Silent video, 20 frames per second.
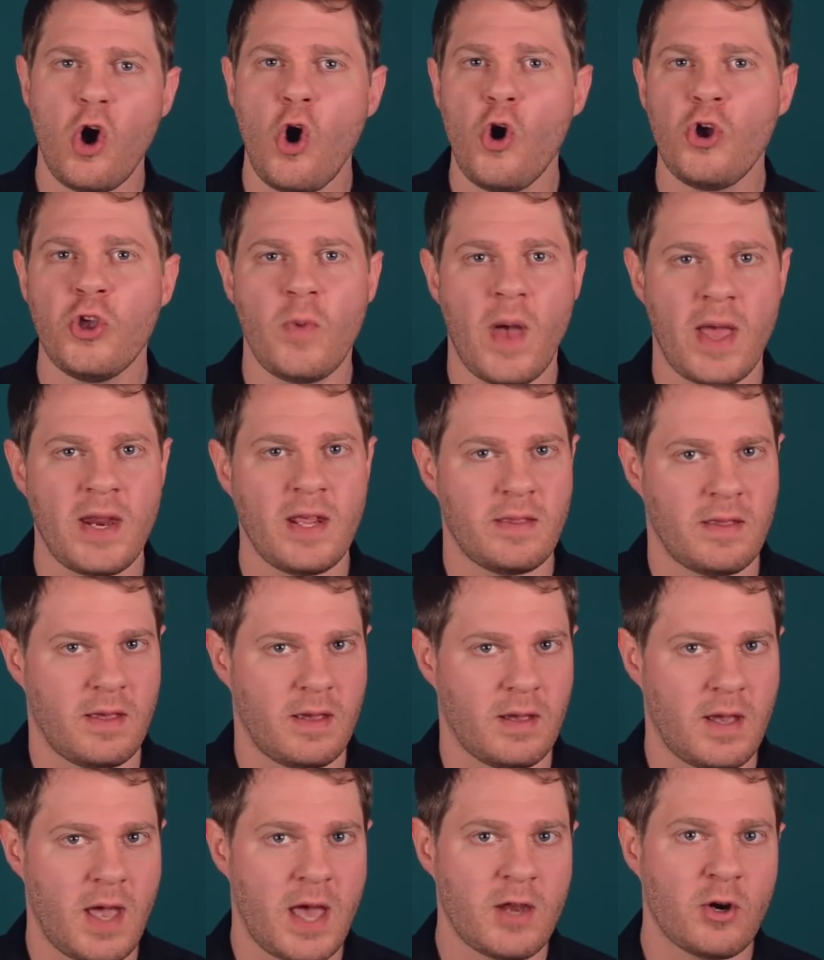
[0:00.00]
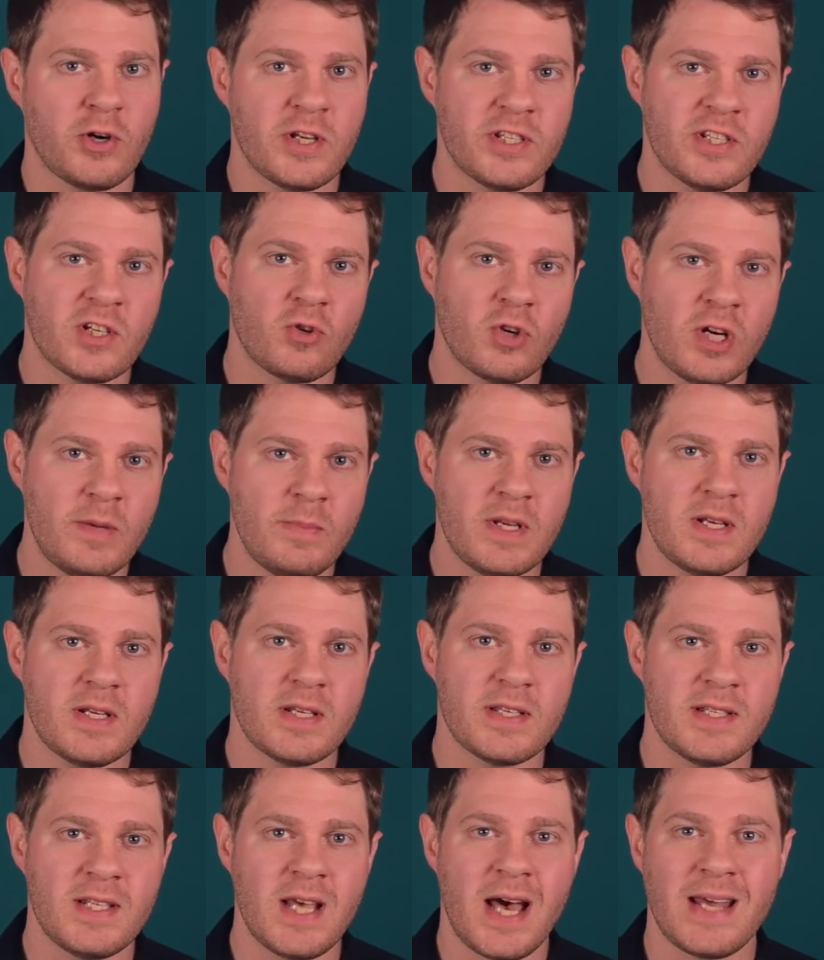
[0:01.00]
owe you anything, and her disagreement
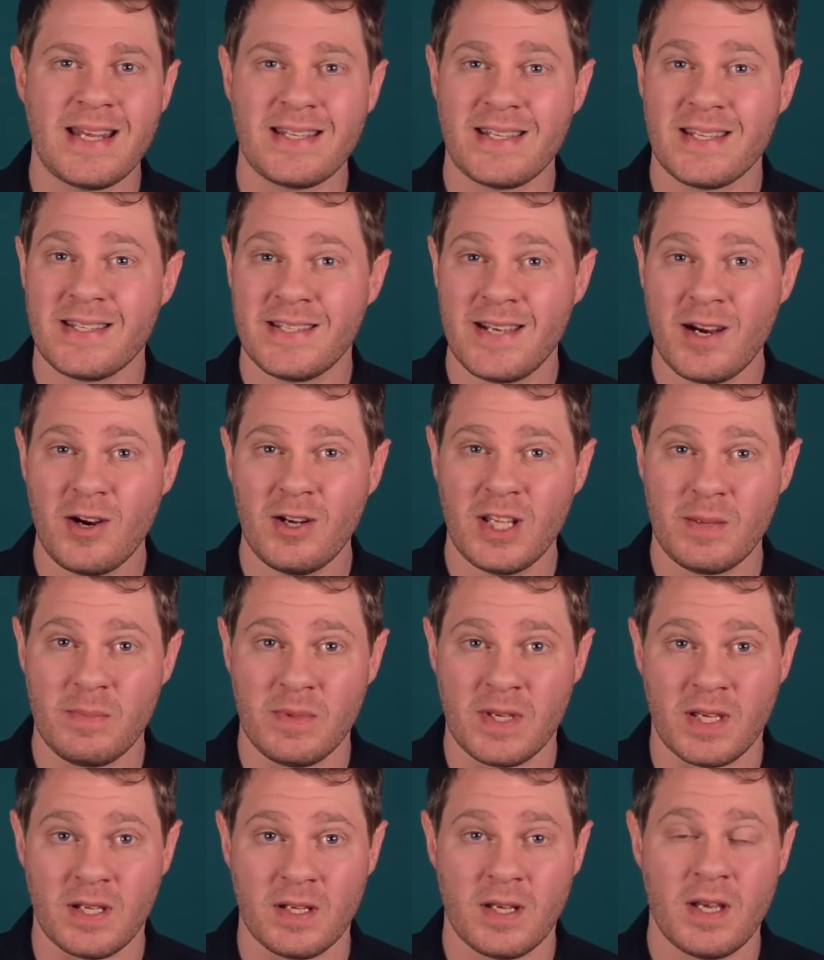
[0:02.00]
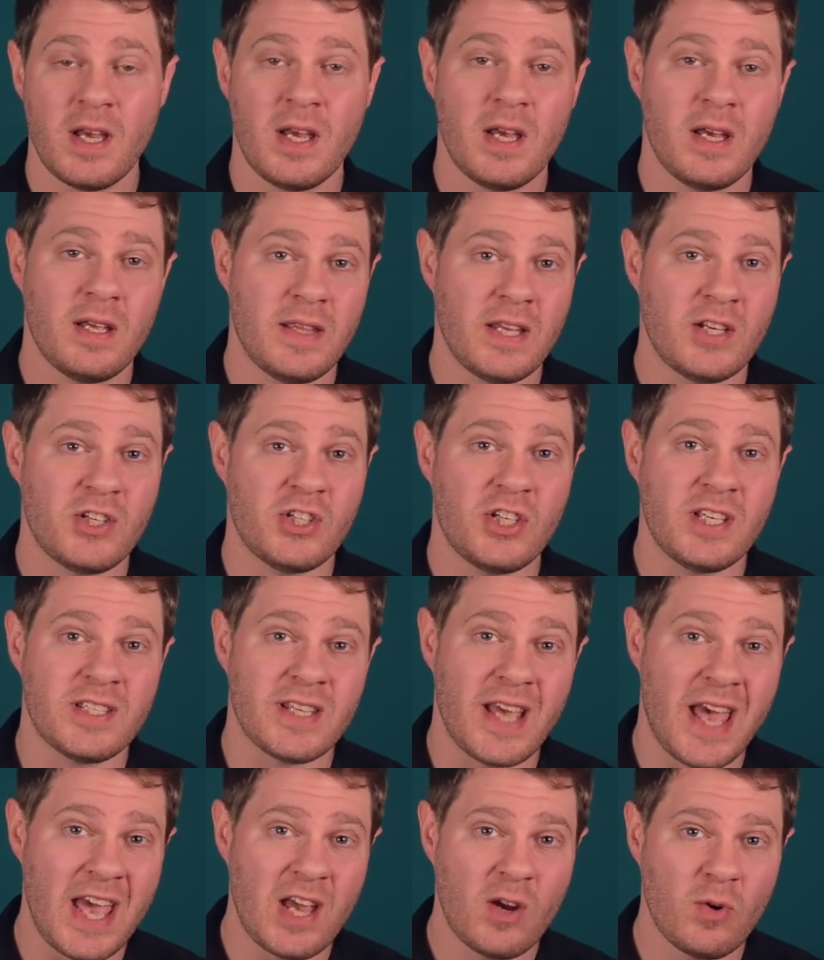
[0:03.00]
does not necessarily mean that she's
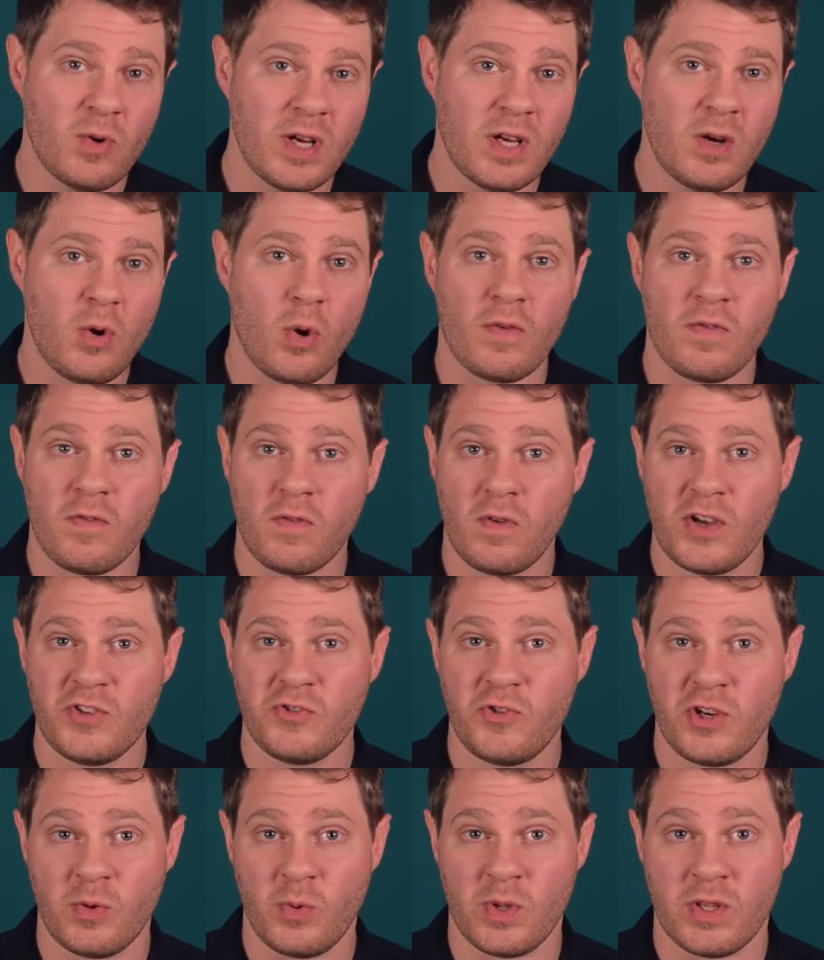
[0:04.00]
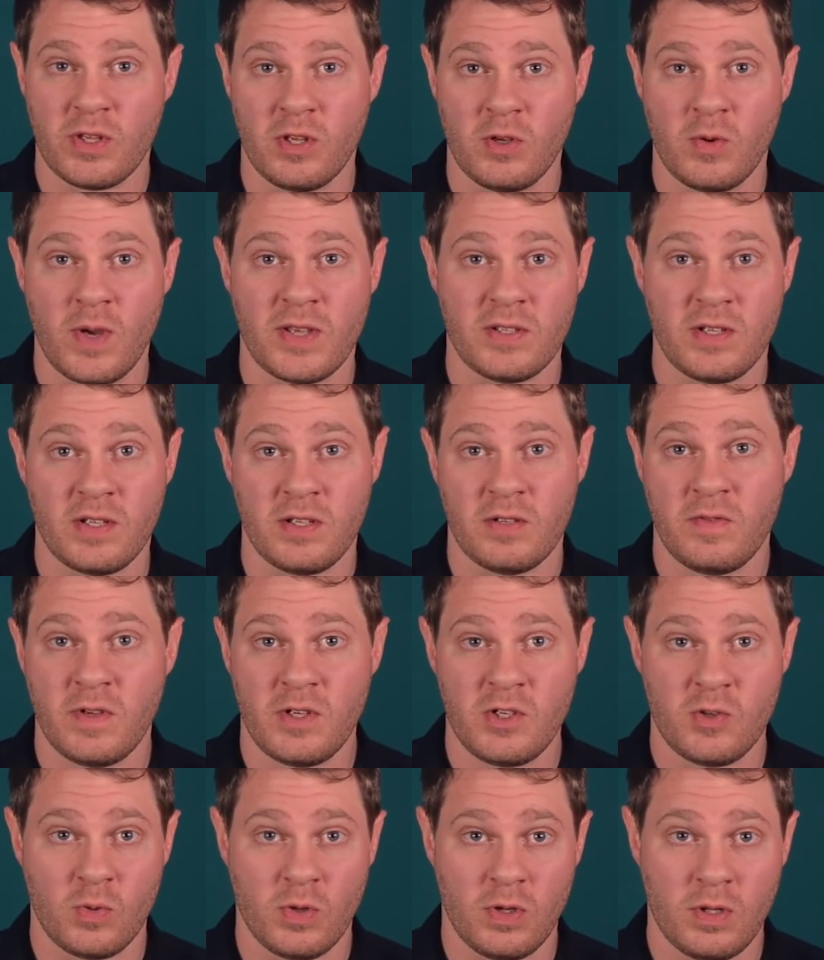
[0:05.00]
angry or frustrated with you as an
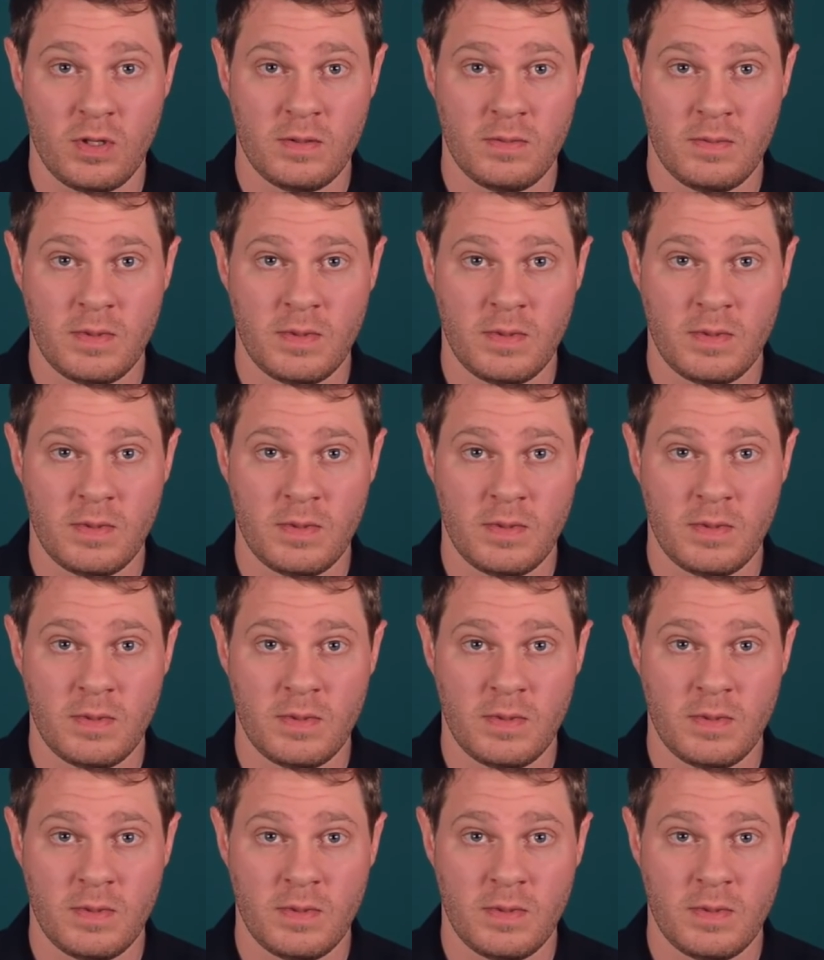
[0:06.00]
individual.